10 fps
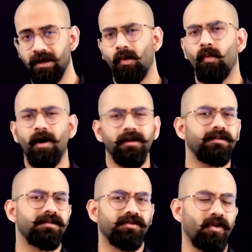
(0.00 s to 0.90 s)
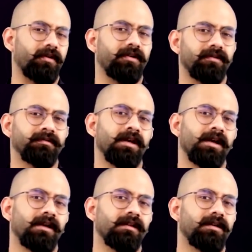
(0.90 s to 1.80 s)
Now, what is torque?
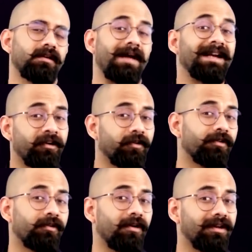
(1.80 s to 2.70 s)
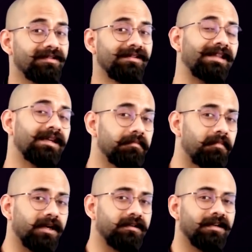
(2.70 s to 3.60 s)
The magnitude of the torque is nothing
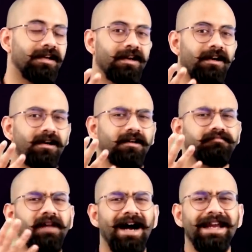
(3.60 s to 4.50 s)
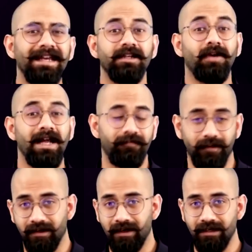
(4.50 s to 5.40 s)
but I into
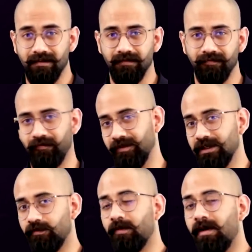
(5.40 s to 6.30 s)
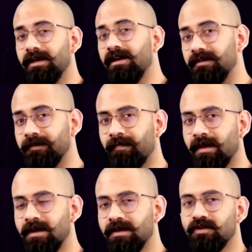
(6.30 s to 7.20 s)
alpha, right? With this we've already learned.
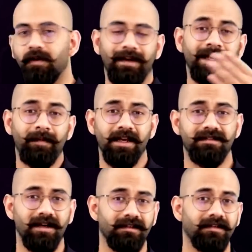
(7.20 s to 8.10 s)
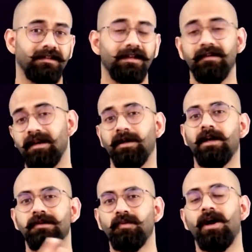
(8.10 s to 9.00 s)
So if I replace that, then it
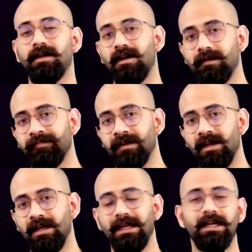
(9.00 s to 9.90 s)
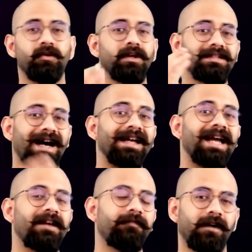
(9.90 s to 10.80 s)
becomes work done equals I
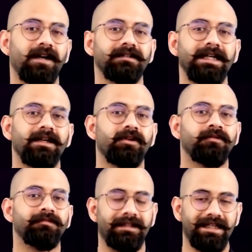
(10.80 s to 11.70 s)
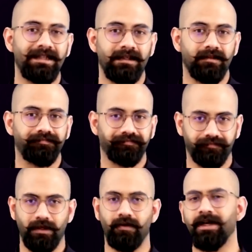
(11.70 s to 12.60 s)
alpha into d theta.
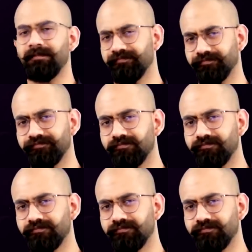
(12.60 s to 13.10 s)
Okay.